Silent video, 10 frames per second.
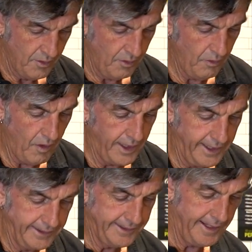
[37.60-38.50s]

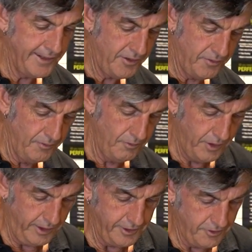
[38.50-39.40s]
Alrighty, so that's
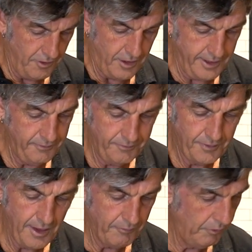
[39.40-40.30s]
really dry.
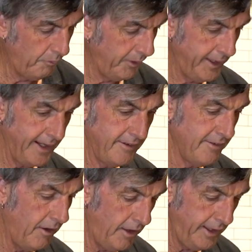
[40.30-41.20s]
We'll put that
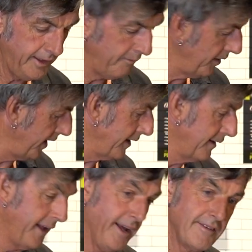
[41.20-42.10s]
aside and we're going to
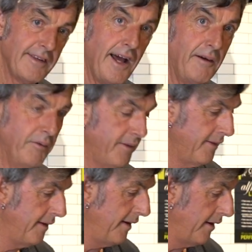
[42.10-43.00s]
now start
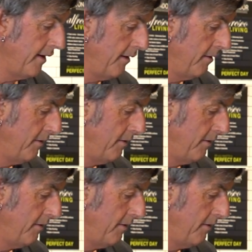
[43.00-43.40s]
with the